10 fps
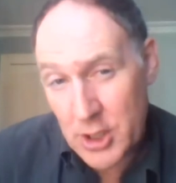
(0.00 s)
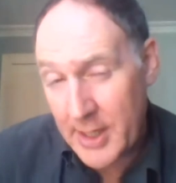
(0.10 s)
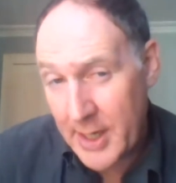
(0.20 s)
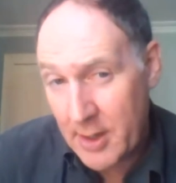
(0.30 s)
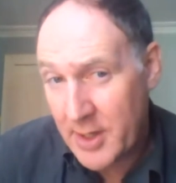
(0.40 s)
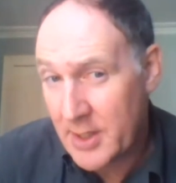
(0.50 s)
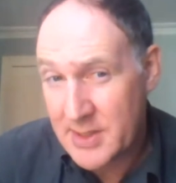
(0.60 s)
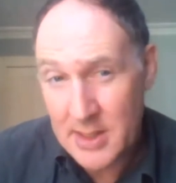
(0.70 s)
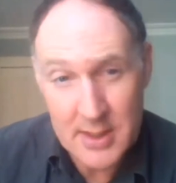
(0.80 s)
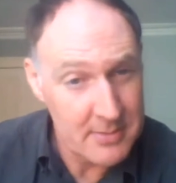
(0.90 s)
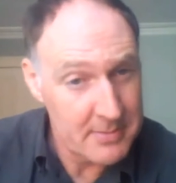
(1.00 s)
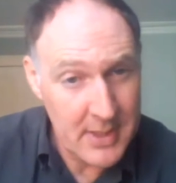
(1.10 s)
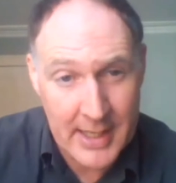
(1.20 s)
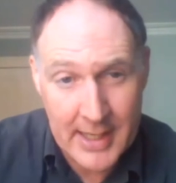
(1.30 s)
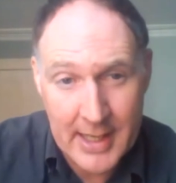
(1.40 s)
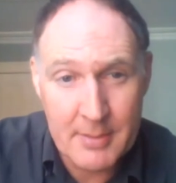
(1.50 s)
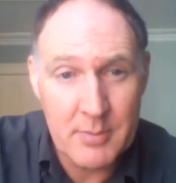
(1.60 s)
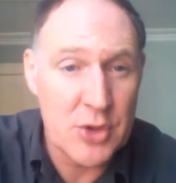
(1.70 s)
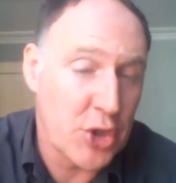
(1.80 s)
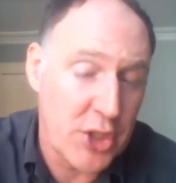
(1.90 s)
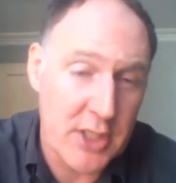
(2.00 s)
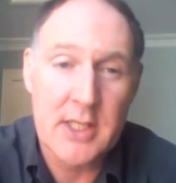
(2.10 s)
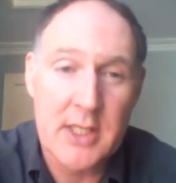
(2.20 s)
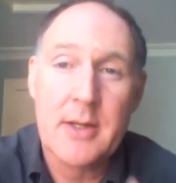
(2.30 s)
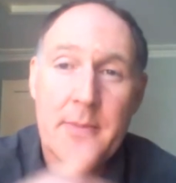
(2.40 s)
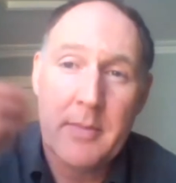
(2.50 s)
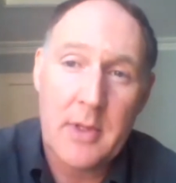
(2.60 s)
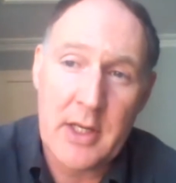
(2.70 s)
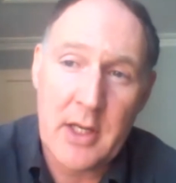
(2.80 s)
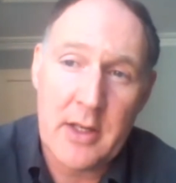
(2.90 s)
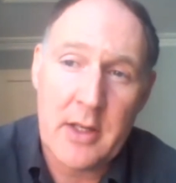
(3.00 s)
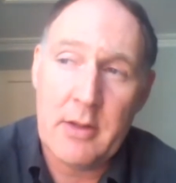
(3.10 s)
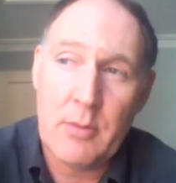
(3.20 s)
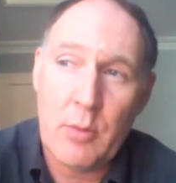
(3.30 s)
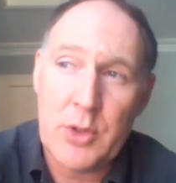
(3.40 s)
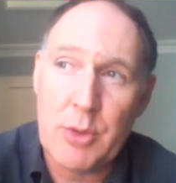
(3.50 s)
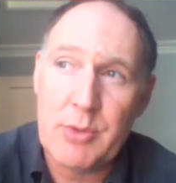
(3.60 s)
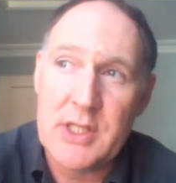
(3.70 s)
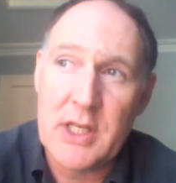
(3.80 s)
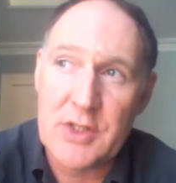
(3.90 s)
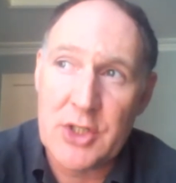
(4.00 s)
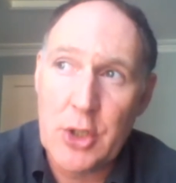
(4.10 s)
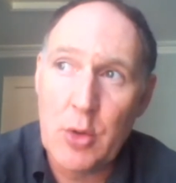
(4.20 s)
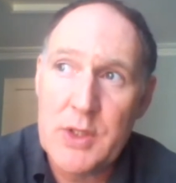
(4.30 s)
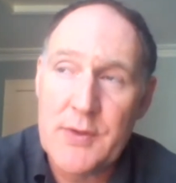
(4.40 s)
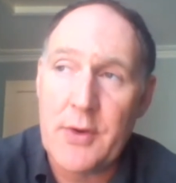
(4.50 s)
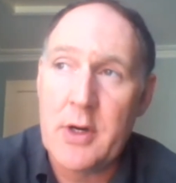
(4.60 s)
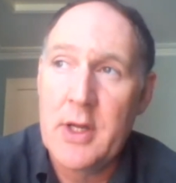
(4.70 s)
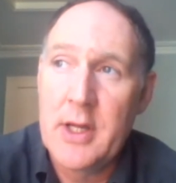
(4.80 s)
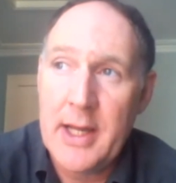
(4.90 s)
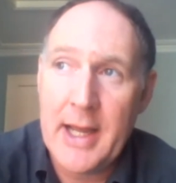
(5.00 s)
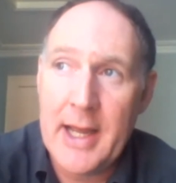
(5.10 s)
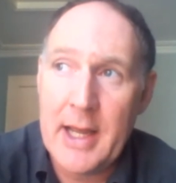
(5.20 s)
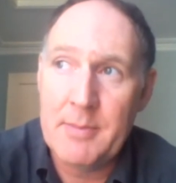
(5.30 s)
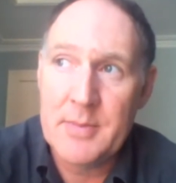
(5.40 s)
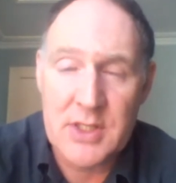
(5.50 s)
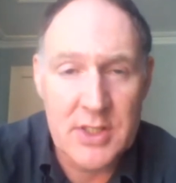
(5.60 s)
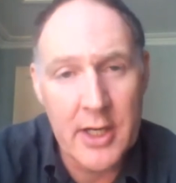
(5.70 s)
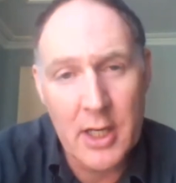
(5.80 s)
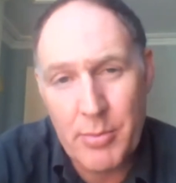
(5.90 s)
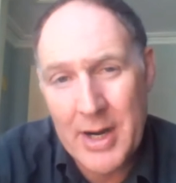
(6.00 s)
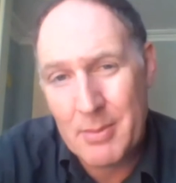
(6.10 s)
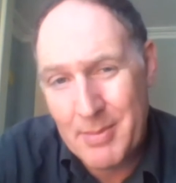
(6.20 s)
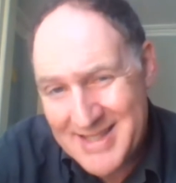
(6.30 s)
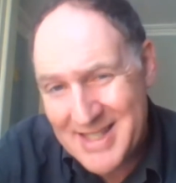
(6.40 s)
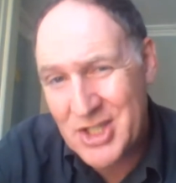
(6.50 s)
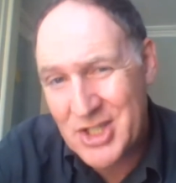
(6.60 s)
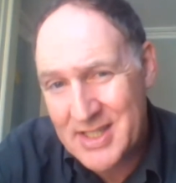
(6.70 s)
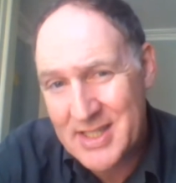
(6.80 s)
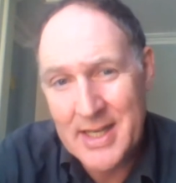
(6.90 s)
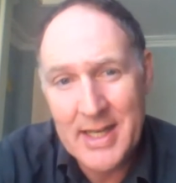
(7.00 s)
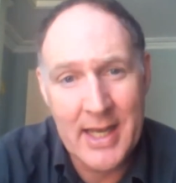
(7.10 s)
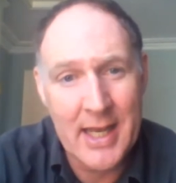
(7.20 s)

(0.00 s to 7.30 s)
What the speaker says: such as what you would see as the tools for designing brand messages in a digital environment.